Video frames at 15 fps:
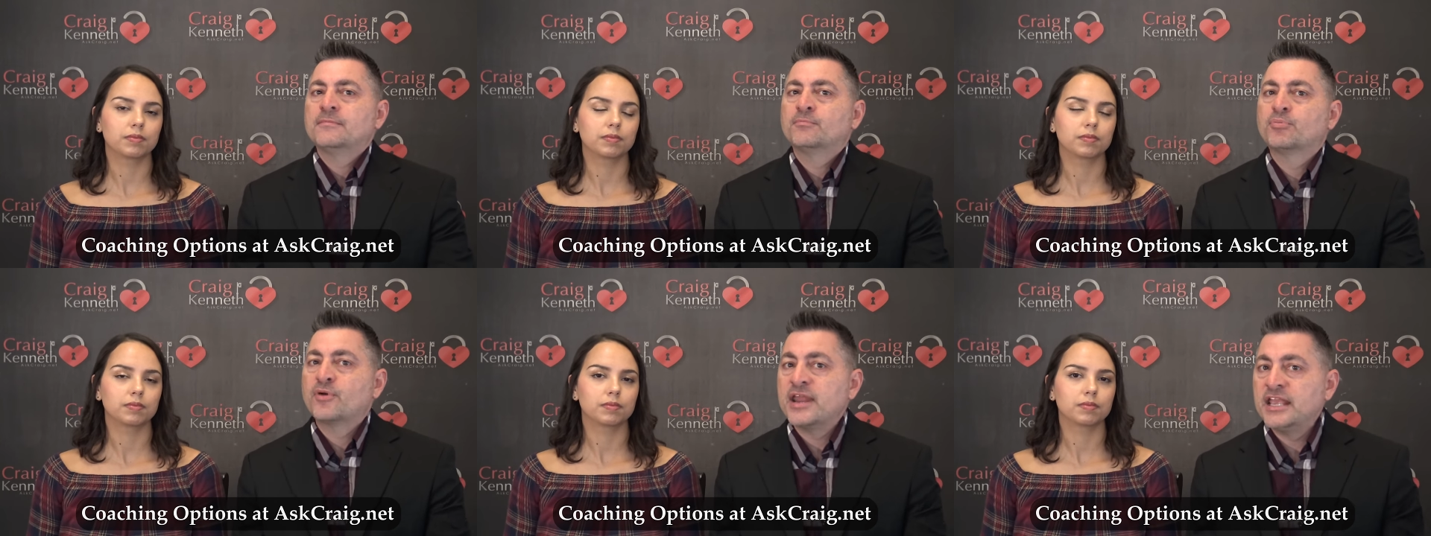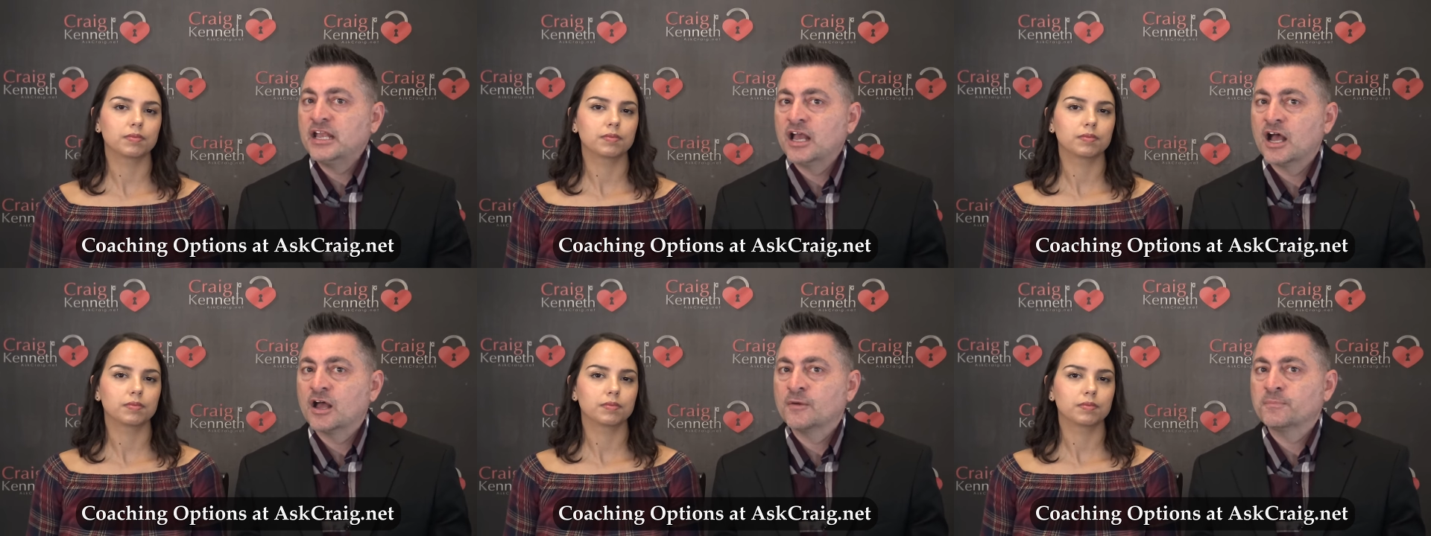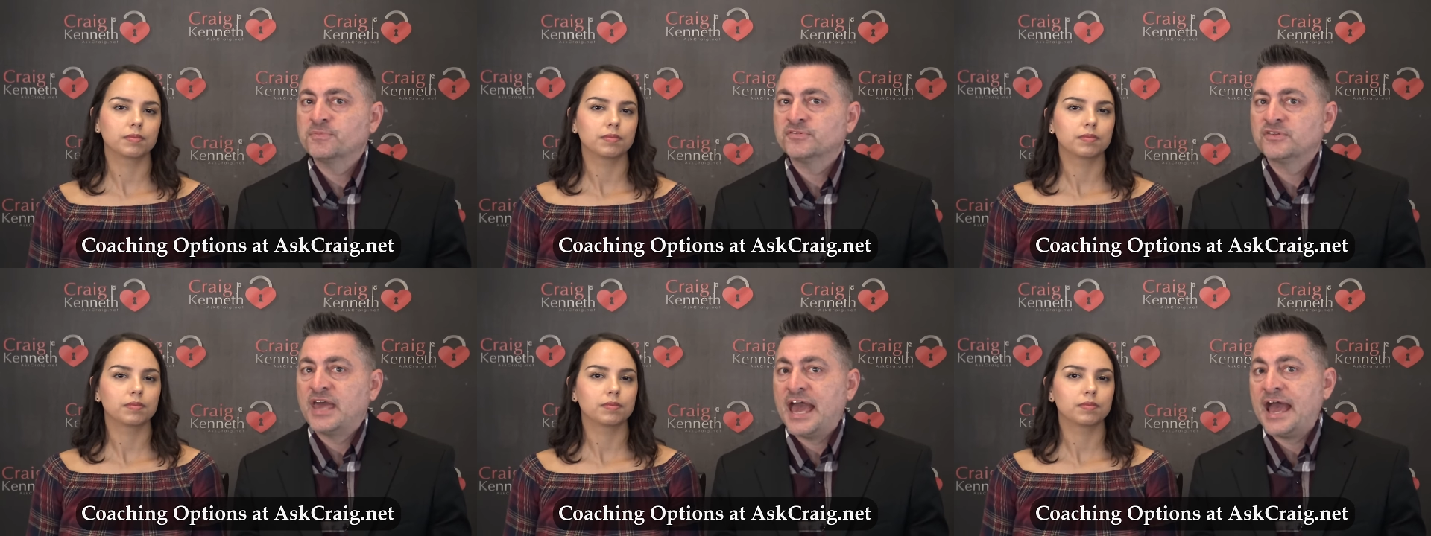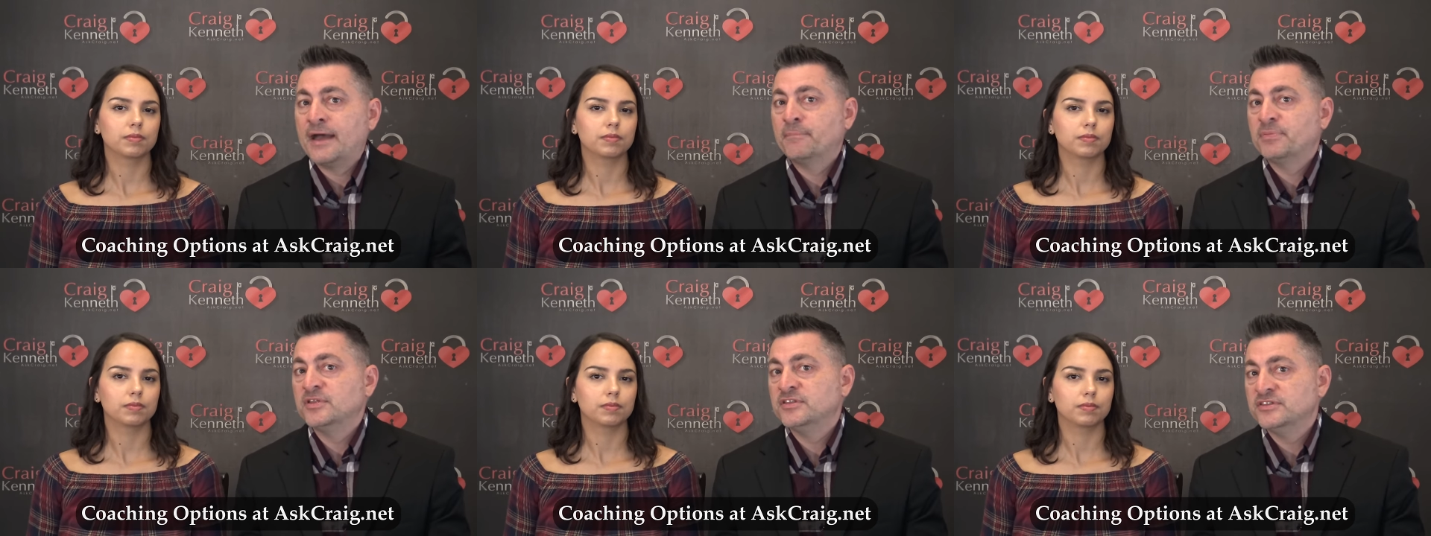Speaker 1: breakups
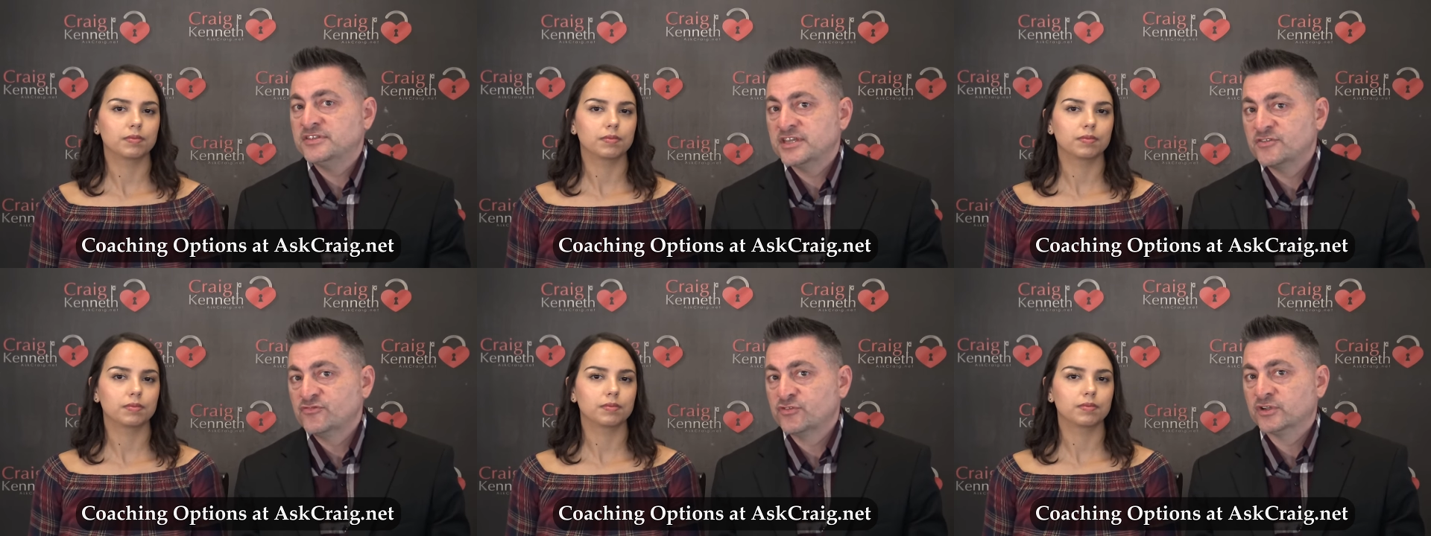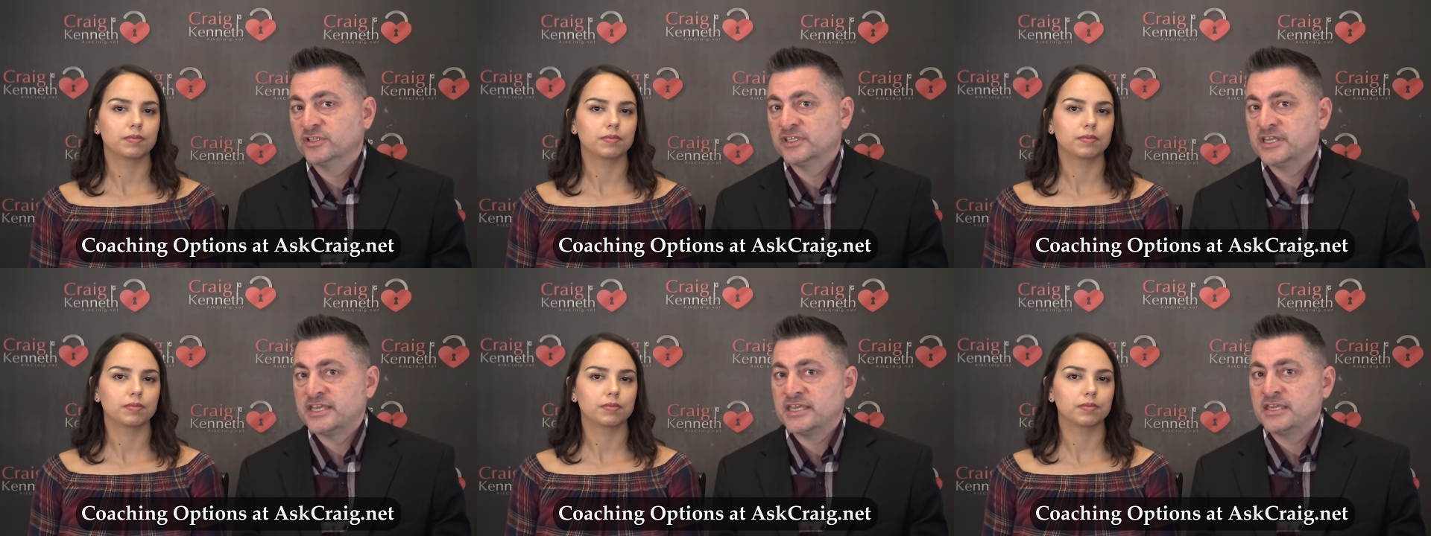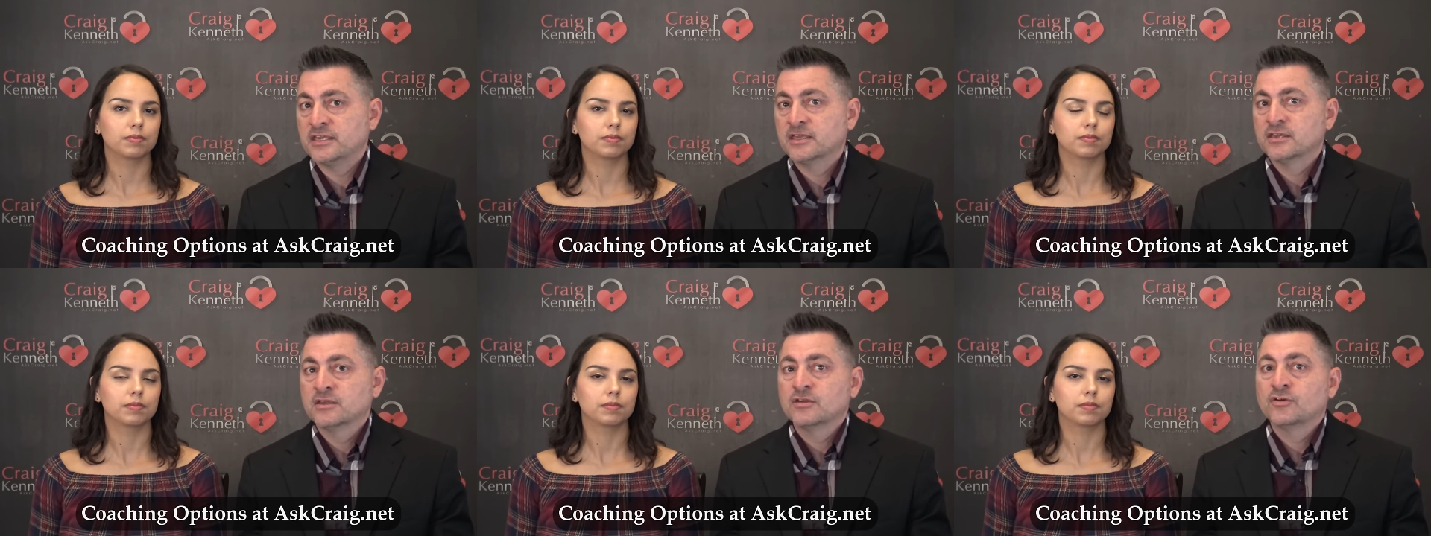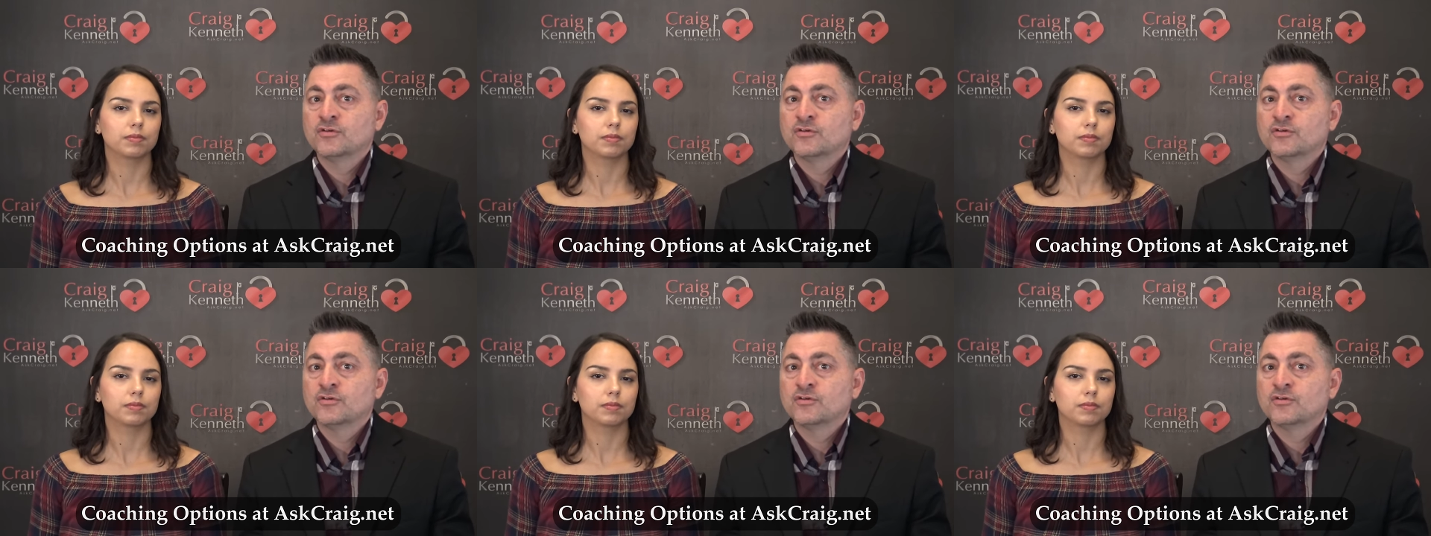happen differently